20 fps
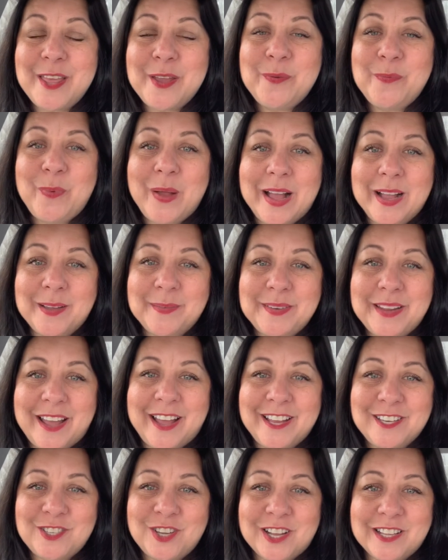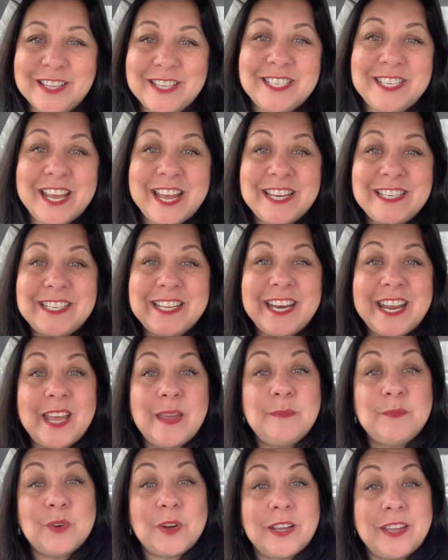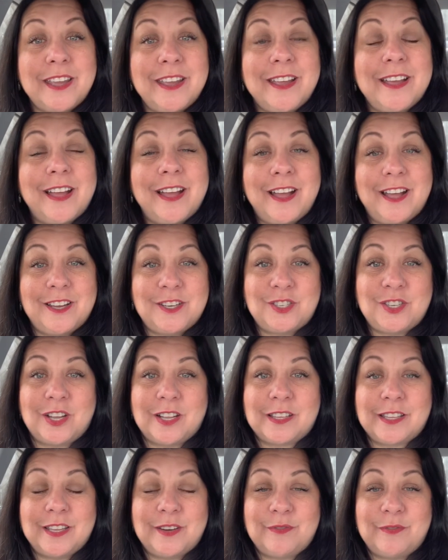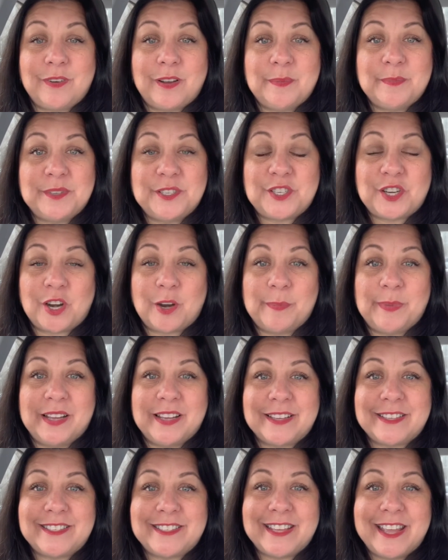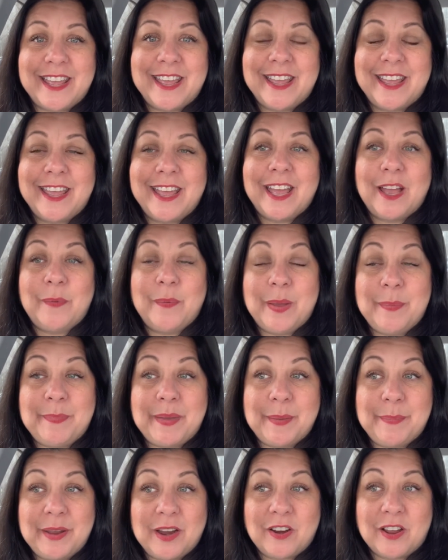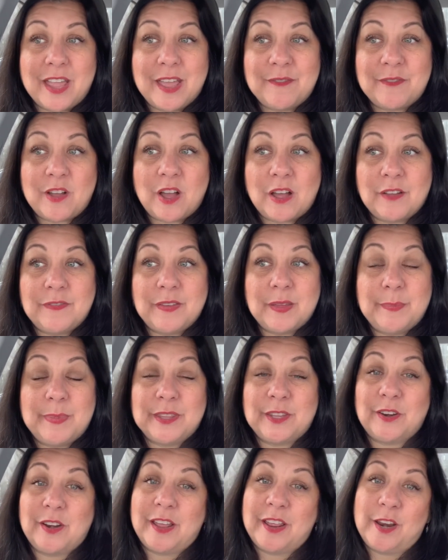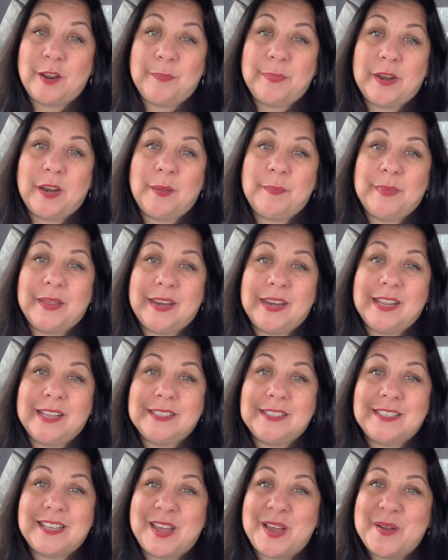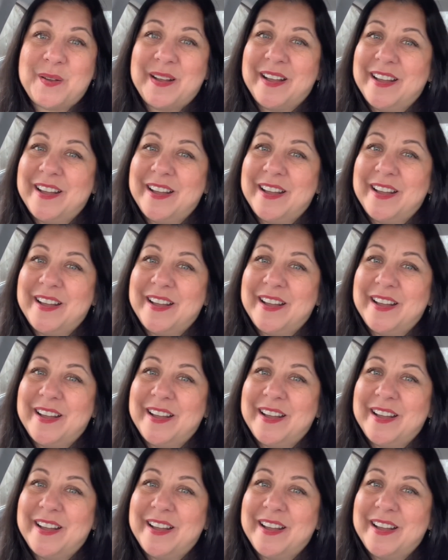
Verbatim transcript: welcome to Hot Chocolate Chat. Today I'm drinking a hot chocolate from Starbucks. I went by Bear Cave Coffee, but they're not open on Monday, so